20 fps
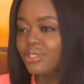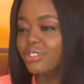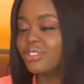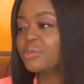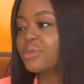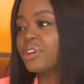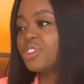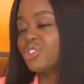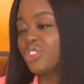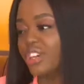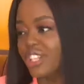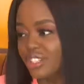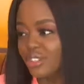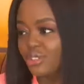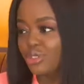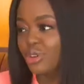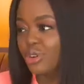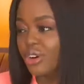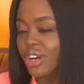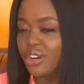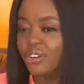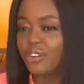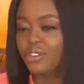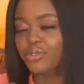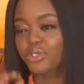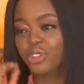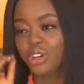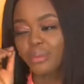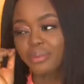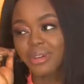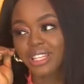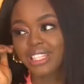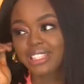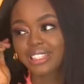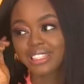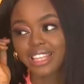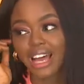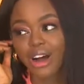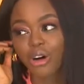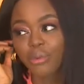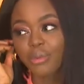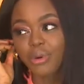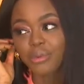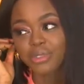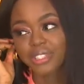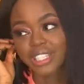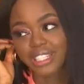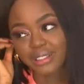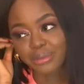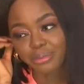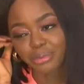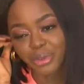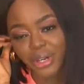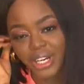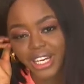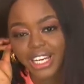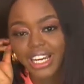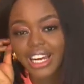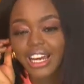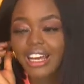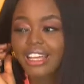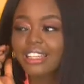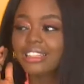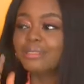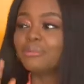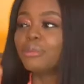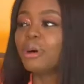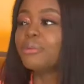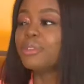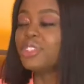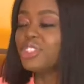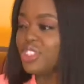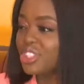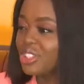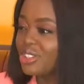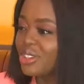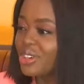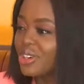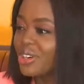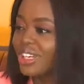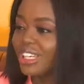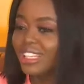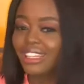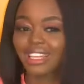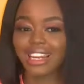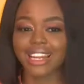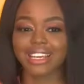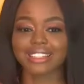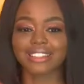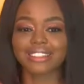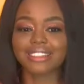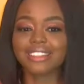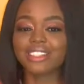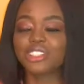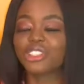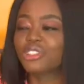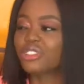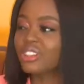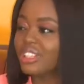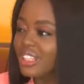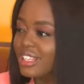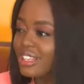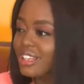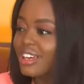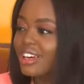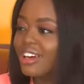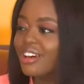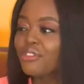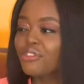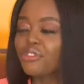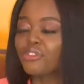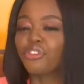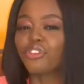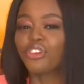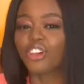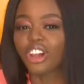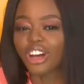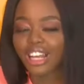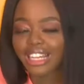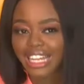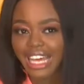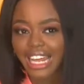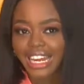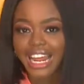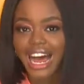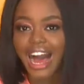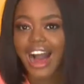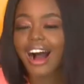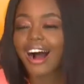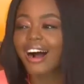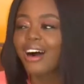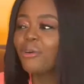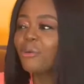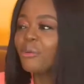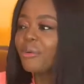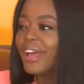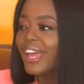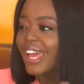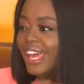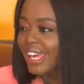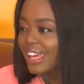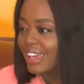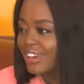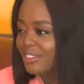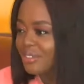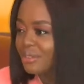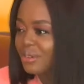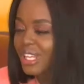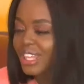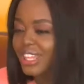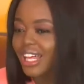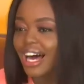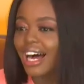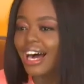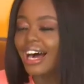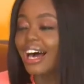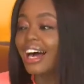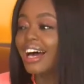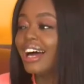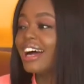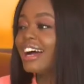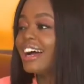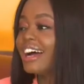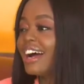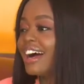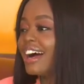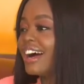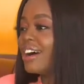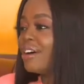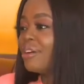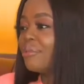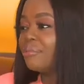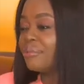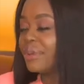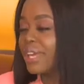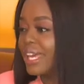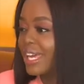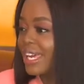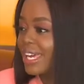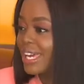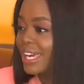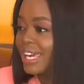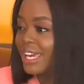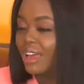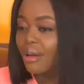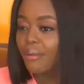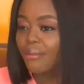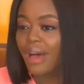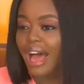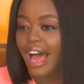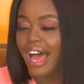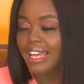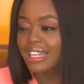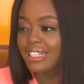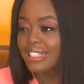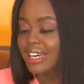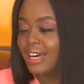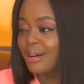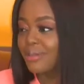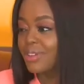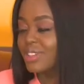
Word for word: one trending story. I don't know if we talk about this now or maybe we take a break. The mommy Geo that has literally flooded our way with her meme and um, there was